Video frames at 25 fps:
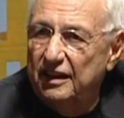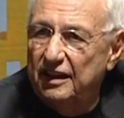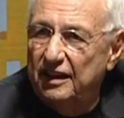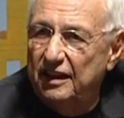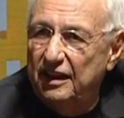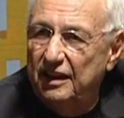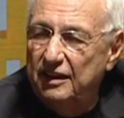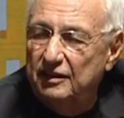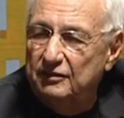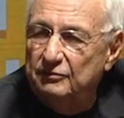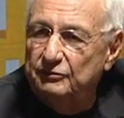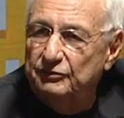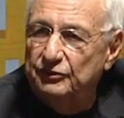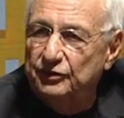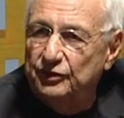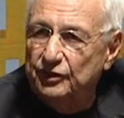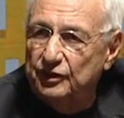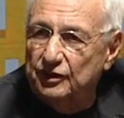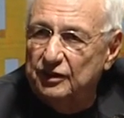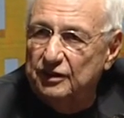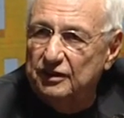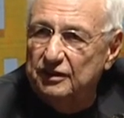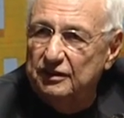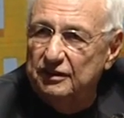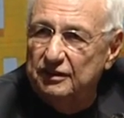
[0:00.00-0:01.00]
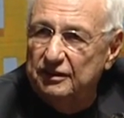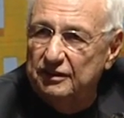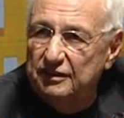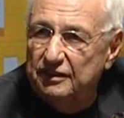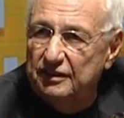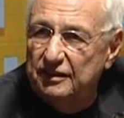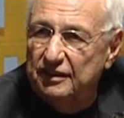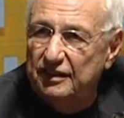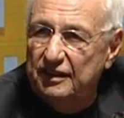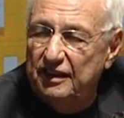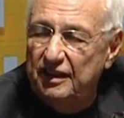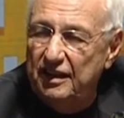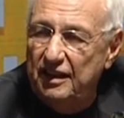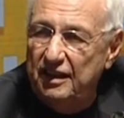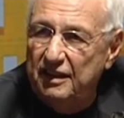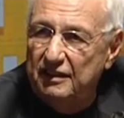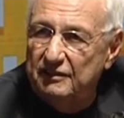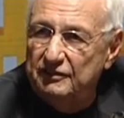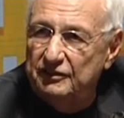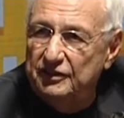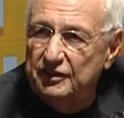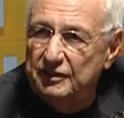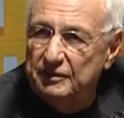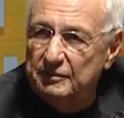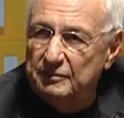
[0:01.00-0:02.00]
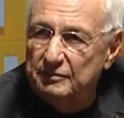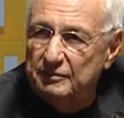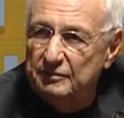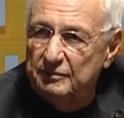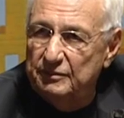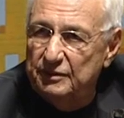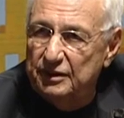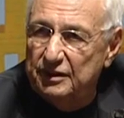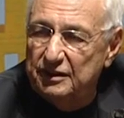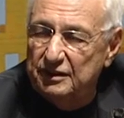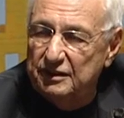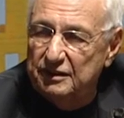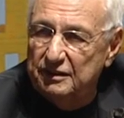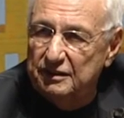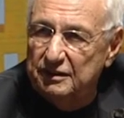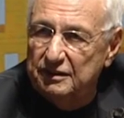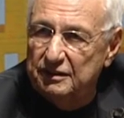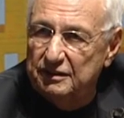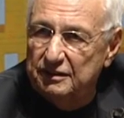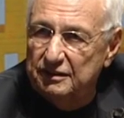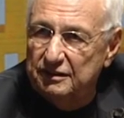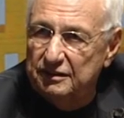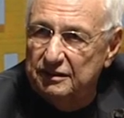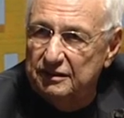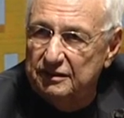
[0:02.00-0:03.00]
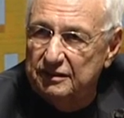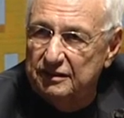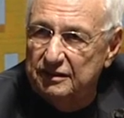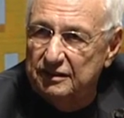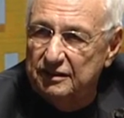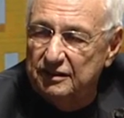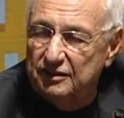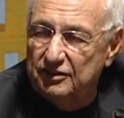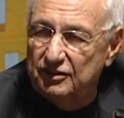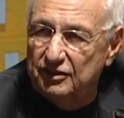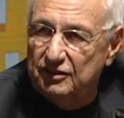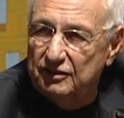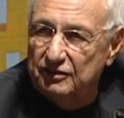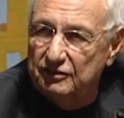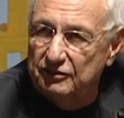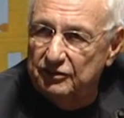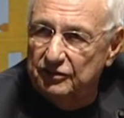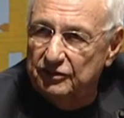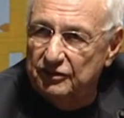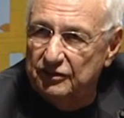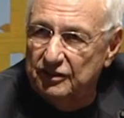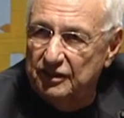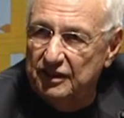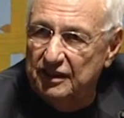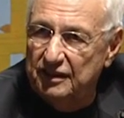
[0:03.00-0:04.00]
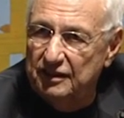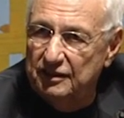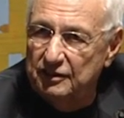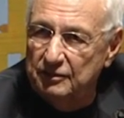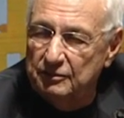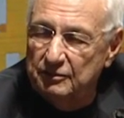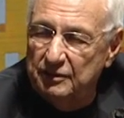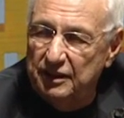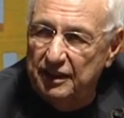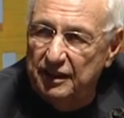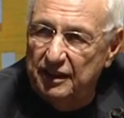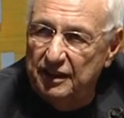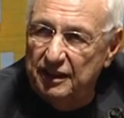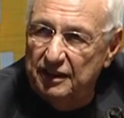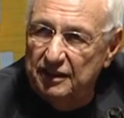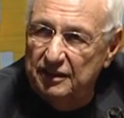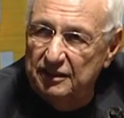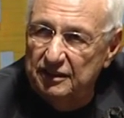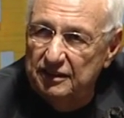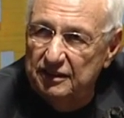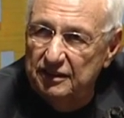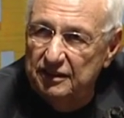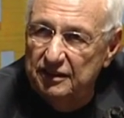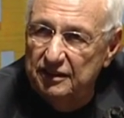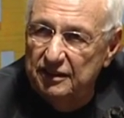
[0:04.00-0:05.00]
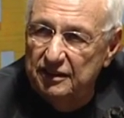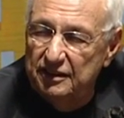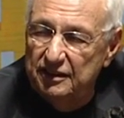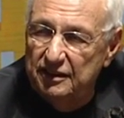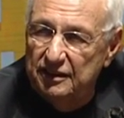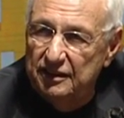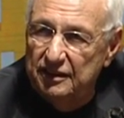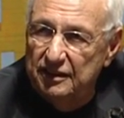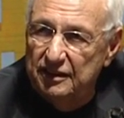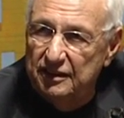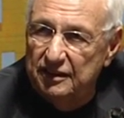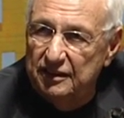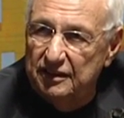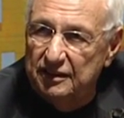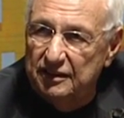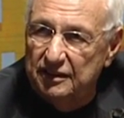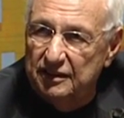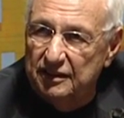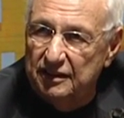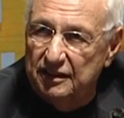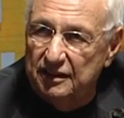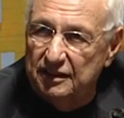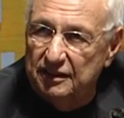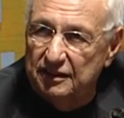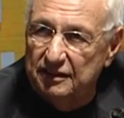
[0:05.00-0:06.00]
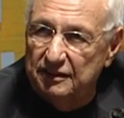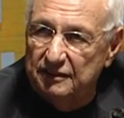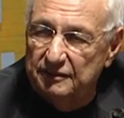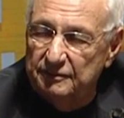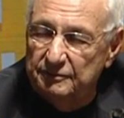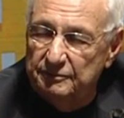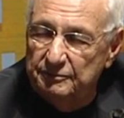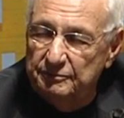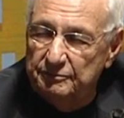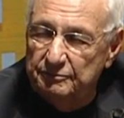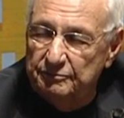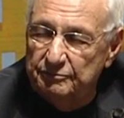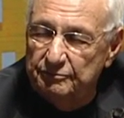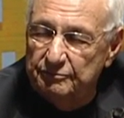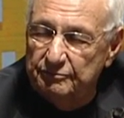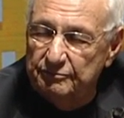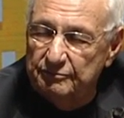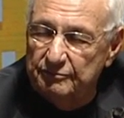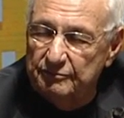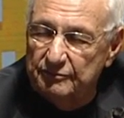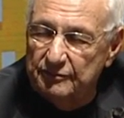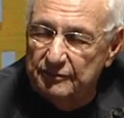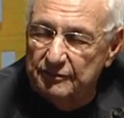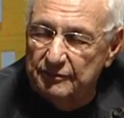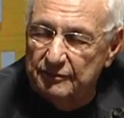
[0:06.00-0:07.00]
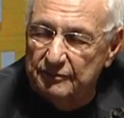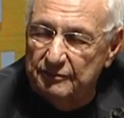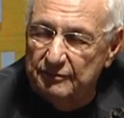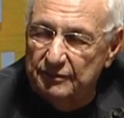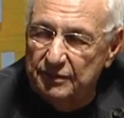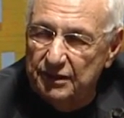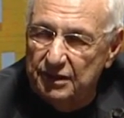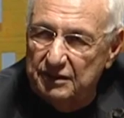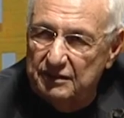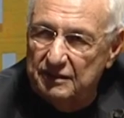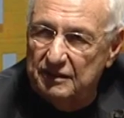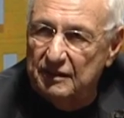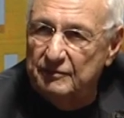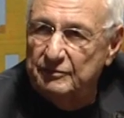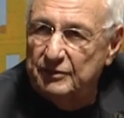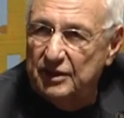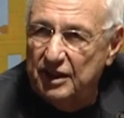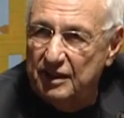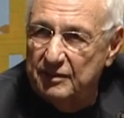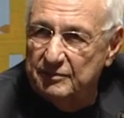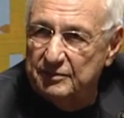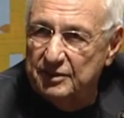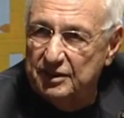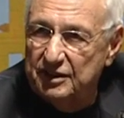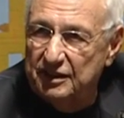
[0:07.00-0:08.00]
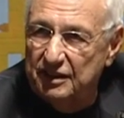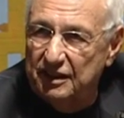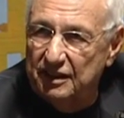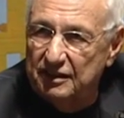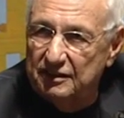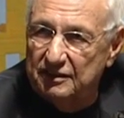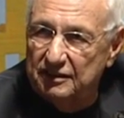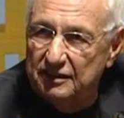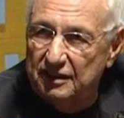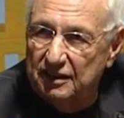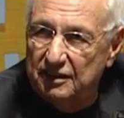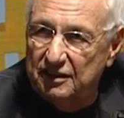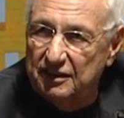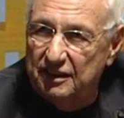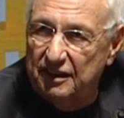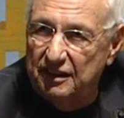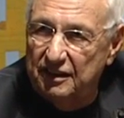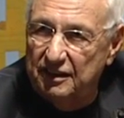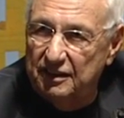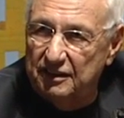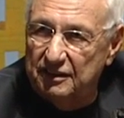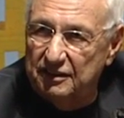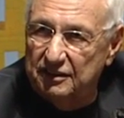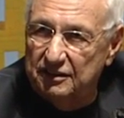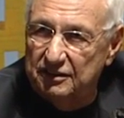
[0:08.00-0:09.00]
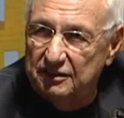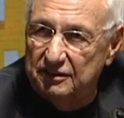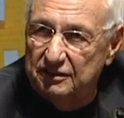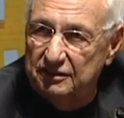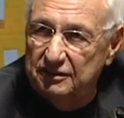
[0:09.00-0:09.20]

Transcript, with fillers: helpful to have him uh, sort of lead the way. Um, but sometimes he got out of hand